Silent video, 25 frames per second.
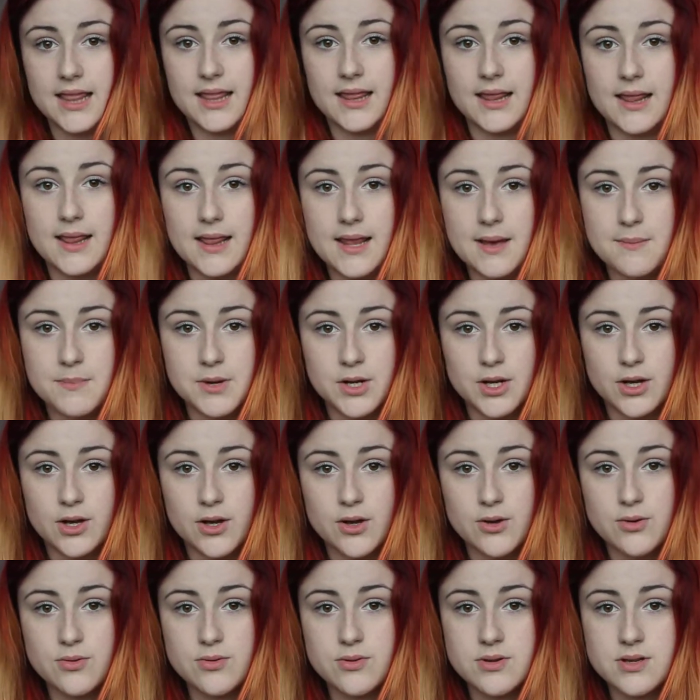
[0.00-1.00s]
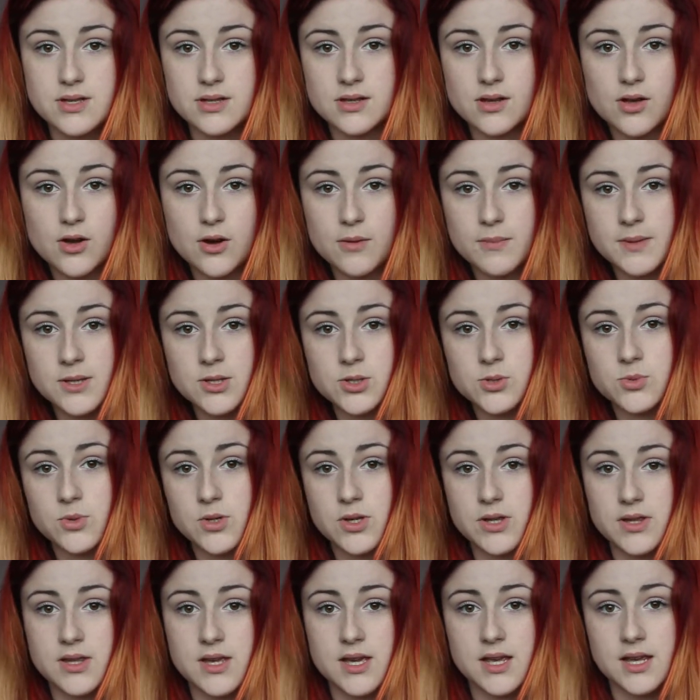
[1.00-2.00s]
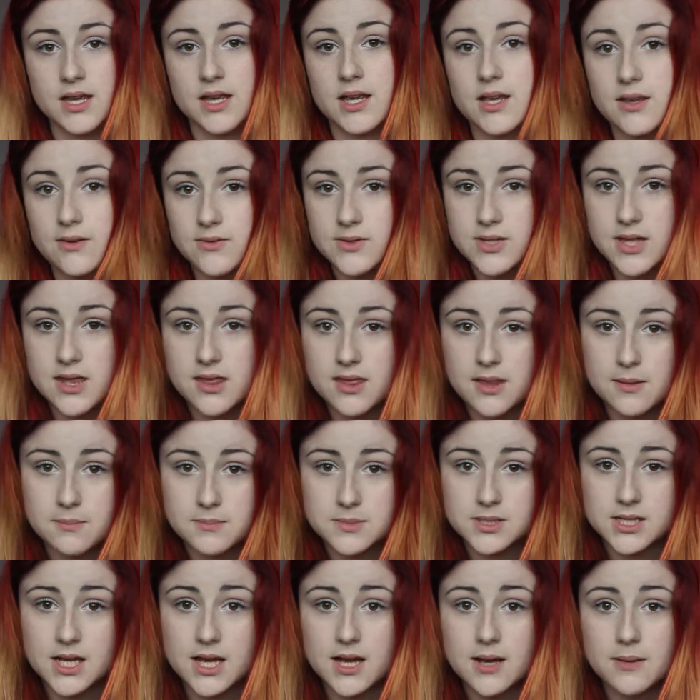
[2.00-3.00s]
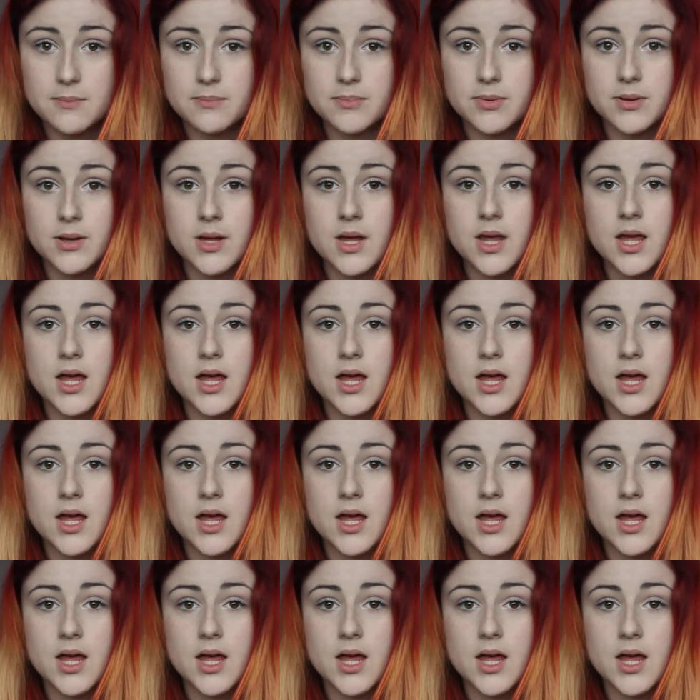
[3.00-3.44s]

let me know in the comments what you think. Give us a thumbs up.